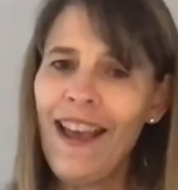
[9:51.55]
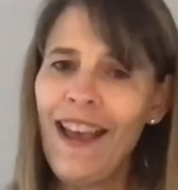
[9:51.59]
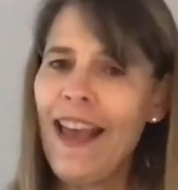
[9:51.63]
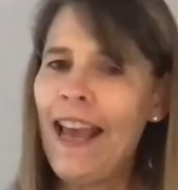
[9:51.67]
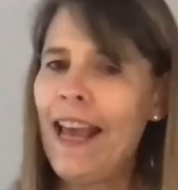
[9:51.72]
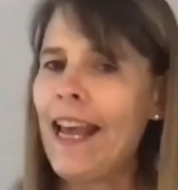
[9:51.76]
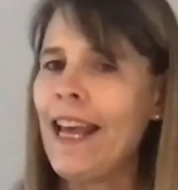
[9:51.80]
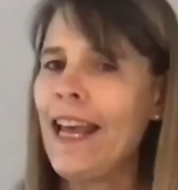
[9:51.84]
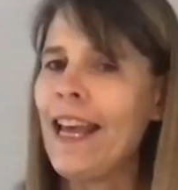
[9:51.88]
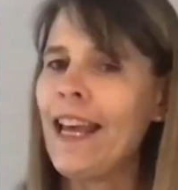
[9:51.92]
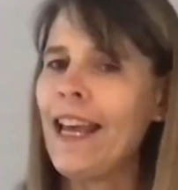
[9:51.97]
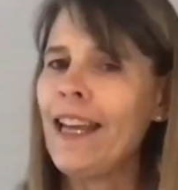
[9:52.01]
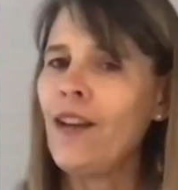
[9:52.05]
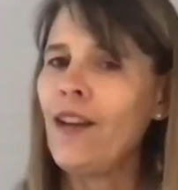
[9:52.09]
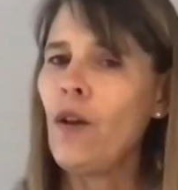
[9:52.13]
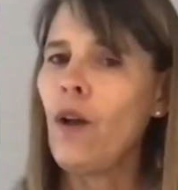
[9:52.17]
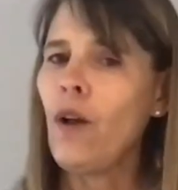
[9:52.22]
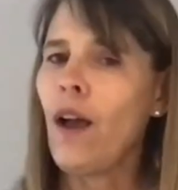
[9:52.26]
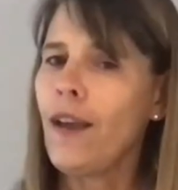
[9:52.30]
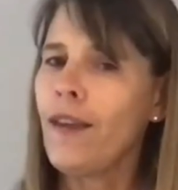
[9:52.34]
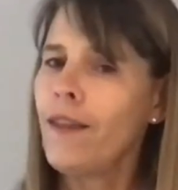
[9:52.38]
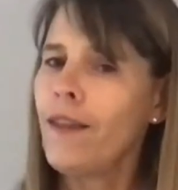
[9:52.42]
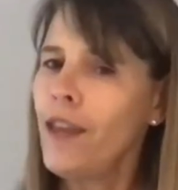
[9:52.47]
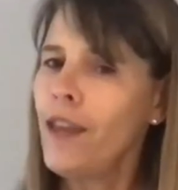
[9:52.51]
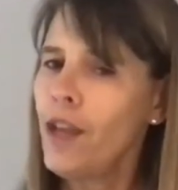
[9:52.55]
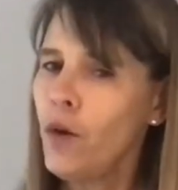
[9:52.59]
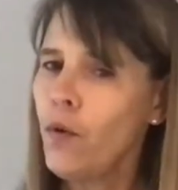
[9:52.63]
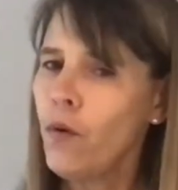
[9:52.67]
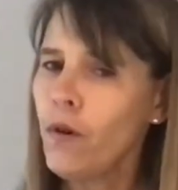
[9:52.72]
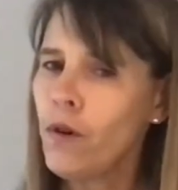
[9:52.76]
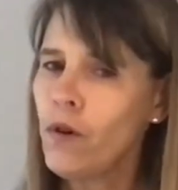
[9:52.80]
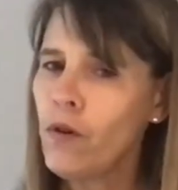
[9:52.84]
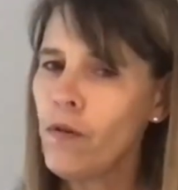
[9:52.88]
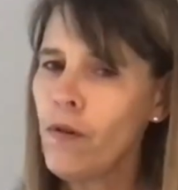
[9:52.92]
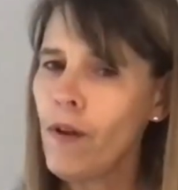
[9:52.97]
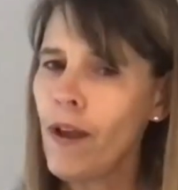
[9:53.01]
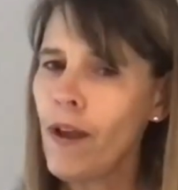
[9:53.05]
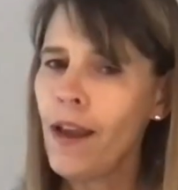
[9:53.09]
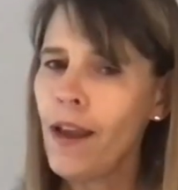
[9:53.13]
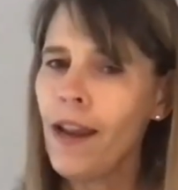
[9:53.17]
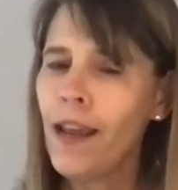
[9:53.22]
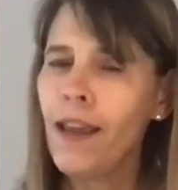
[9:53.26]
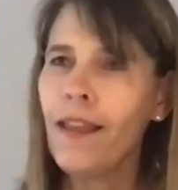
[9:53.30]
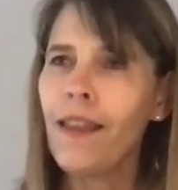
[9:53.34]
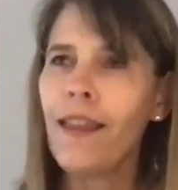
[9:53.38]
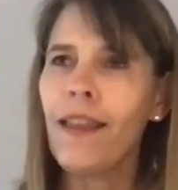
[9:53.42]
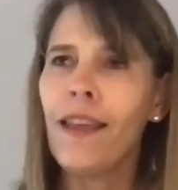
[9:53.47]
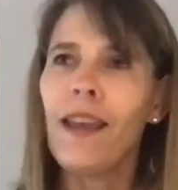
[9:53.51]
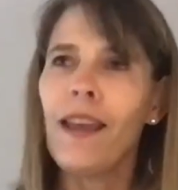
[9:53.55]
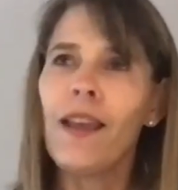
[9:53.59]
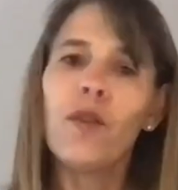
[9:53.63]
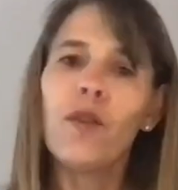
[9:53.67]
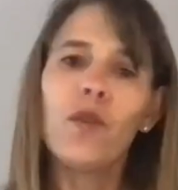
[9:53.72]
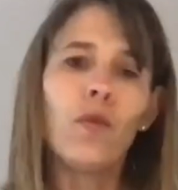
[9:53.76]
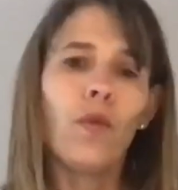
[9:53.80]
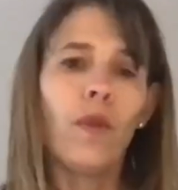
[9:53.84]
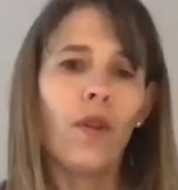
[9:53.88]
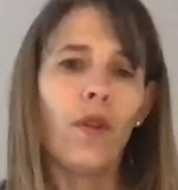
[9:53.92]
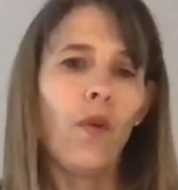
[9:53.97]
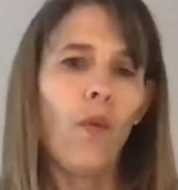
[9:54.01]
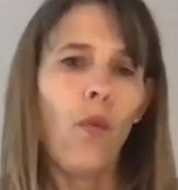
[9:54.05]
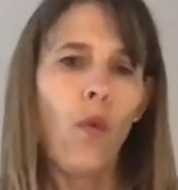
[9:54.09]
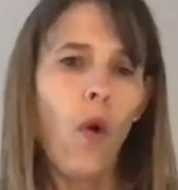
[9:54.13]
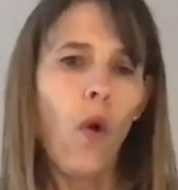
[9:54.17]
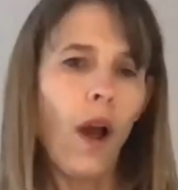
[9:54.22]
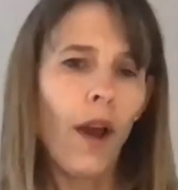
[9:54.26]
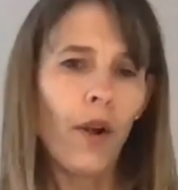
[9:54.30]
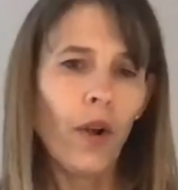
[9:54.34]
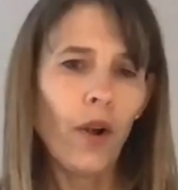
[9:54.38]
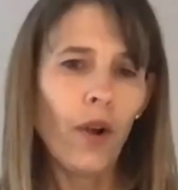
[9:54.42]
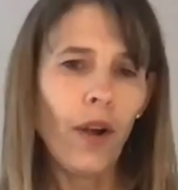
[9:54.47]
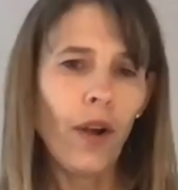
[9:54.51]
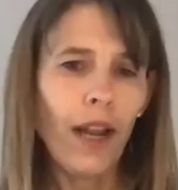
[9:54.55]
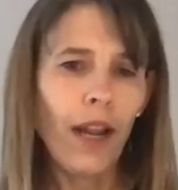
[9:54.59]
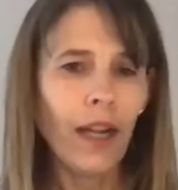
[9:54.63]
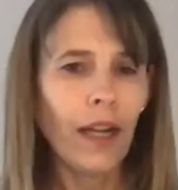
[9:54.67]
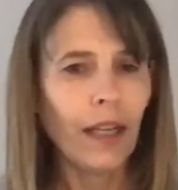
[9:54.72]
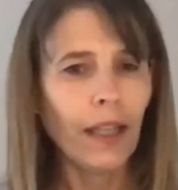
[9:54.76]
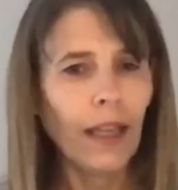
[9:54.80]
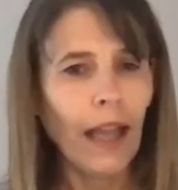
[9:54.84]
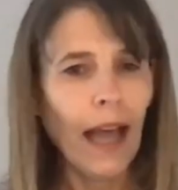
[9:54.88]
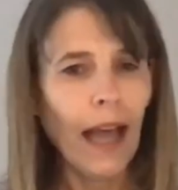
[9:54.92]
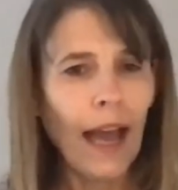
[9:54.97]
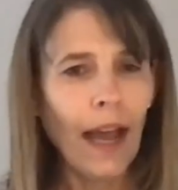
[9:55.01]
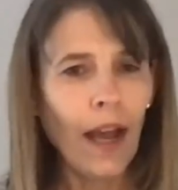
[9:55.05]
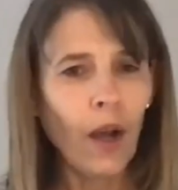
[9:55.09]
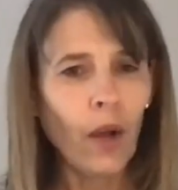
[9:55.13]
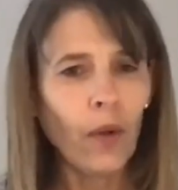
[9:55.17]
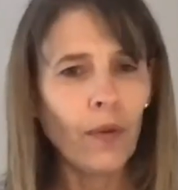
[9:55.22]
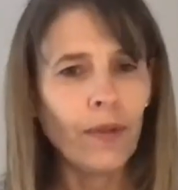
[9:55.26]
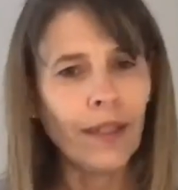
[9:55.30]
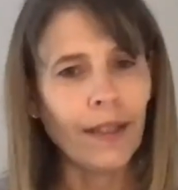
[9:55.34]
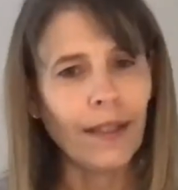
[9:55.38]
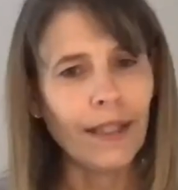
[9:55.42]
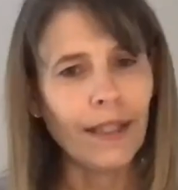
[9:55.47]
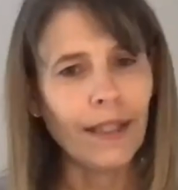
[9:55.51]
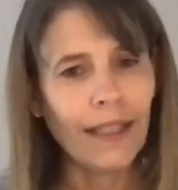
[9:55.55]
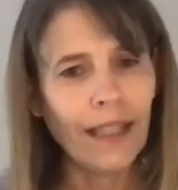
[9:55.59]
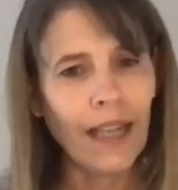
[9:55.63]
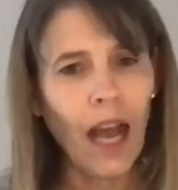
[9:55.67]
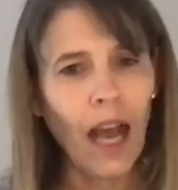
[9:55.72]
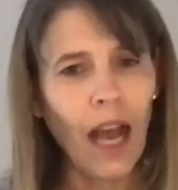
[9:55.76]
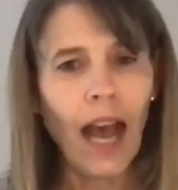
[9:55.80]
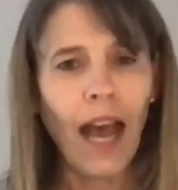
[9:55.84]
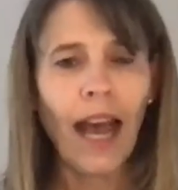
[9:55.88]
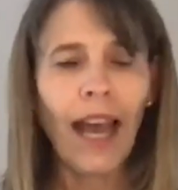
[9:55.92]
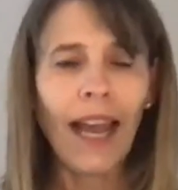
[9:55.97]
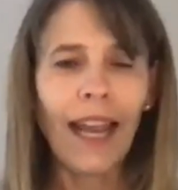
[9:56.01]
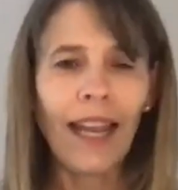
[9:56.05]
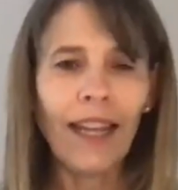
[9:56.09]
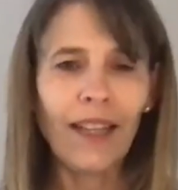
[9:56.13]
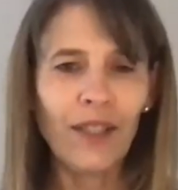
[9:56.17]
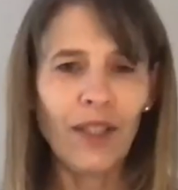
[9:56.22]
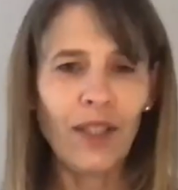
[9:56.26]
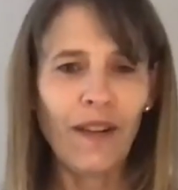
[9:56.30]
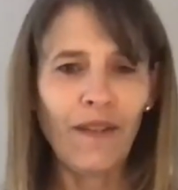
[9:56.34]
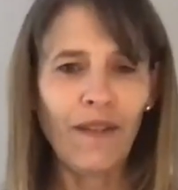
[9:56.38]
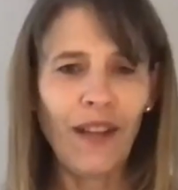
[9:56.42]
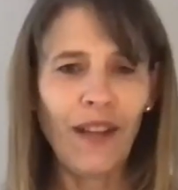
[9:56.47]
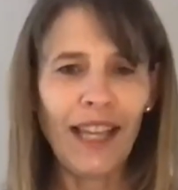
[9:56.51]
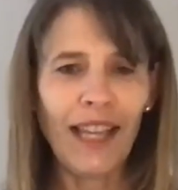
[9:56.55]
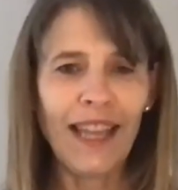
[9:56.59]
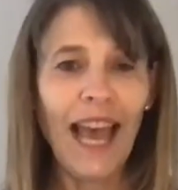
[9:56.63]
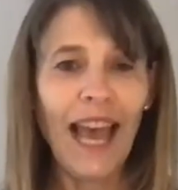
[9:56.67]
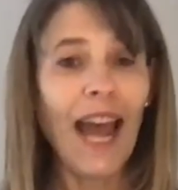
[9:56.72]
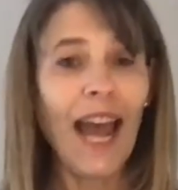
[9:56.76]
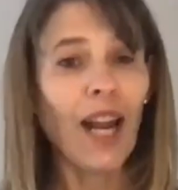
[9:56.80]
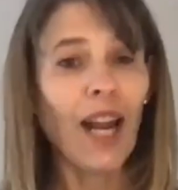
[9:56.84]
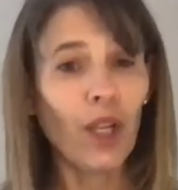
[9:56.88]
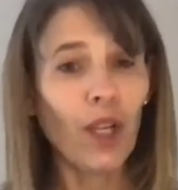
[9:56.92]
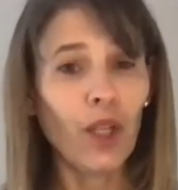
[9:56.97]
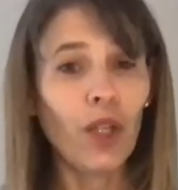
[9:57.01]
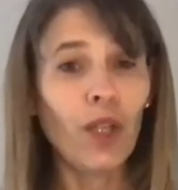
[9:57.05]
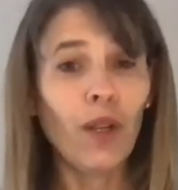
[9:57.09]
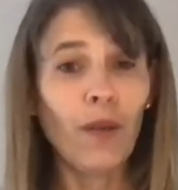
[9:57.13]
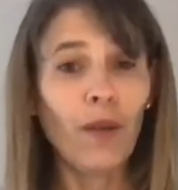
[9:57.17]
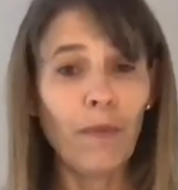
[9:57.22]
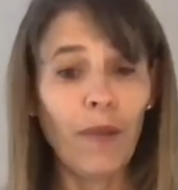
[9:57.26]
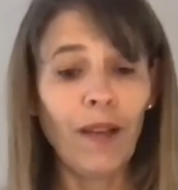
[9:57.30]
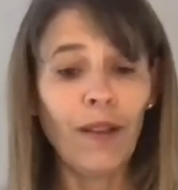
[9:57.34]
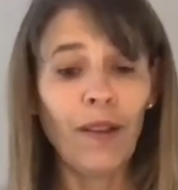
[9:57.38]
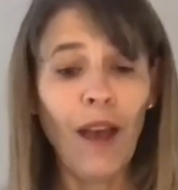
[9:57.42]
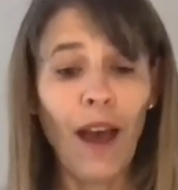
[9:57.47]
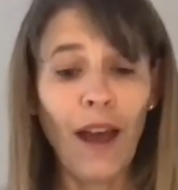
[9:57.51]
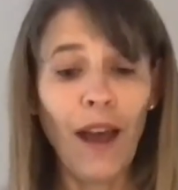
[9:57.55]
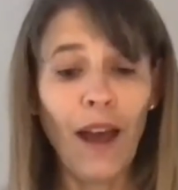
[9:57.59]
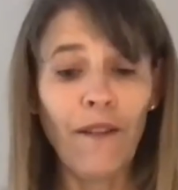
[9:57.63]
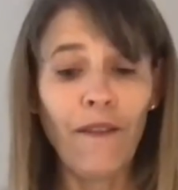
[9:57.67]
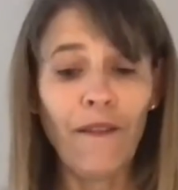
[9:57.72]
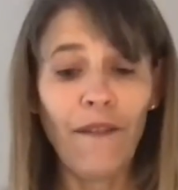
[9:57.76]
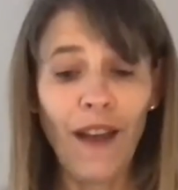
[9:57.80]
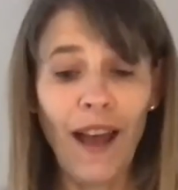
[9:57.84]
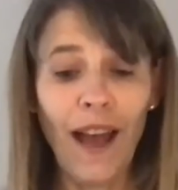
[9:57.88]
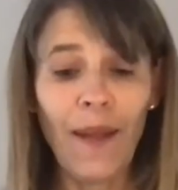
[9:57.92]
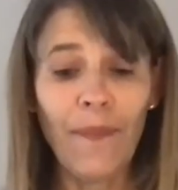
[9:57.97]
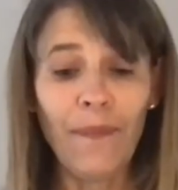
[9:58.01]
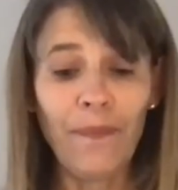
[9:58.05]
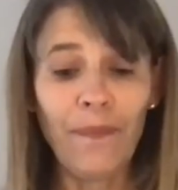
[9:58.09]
And I think we're creating things with water and clouds and sky and stuff like that. It should be a lot of fun.